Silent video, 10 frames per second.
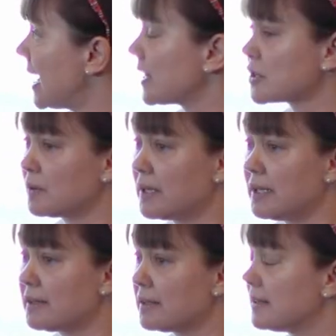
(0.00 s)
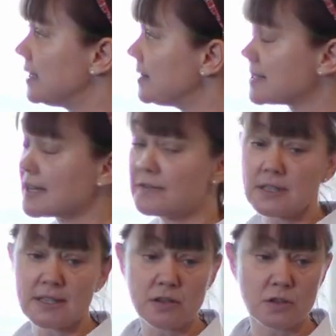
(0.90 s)
actually, in the
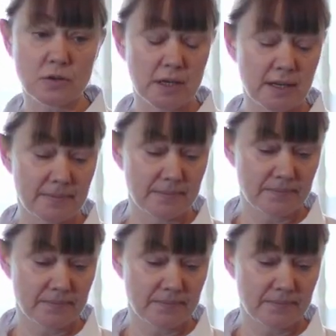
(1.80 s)
7th century,